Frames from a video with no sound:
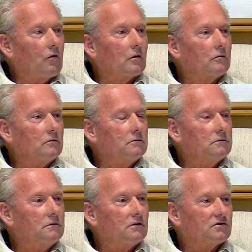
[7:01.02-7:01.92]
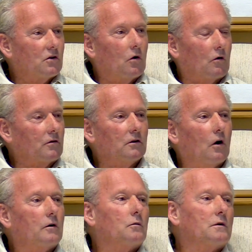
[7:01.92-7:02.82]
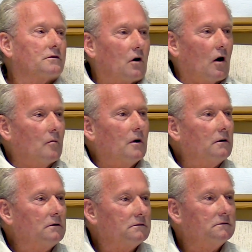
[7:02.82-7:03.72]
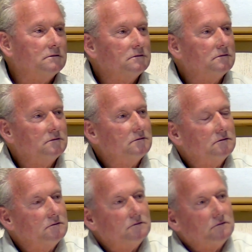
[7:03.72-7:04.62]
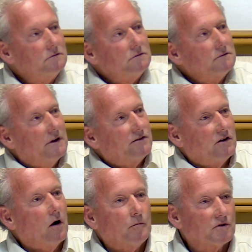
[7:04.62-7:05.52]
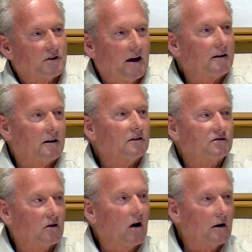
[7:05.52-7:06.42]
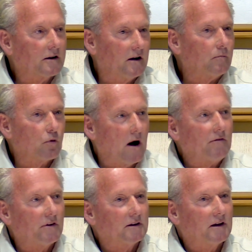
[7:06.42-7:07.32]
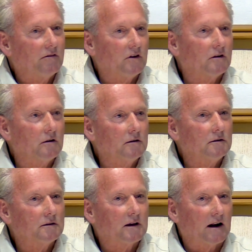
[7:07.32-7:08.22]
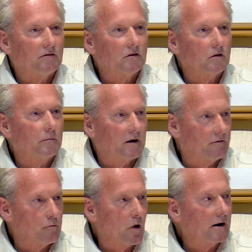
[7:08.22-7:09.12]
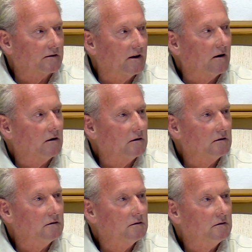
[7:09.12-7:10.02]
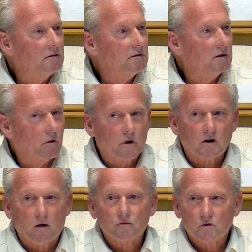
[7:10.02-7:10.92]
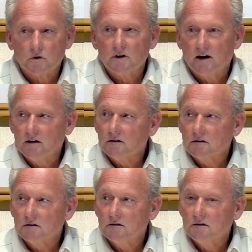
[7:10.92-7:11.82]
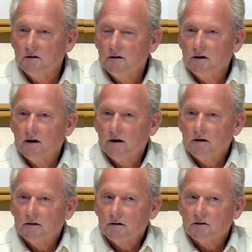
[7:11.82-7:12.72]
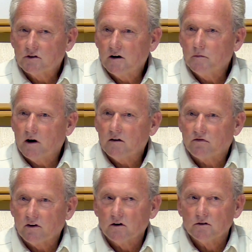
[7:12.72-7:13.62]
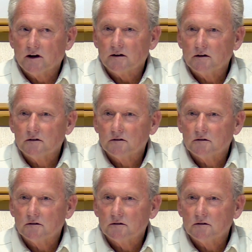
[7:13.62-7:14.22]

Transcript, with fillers: over, you're so overloaded with karma that you almost can't get a start? Can a prophet give you kind of a little bit of a break there? Are we comfortable with that? Does anybody feel that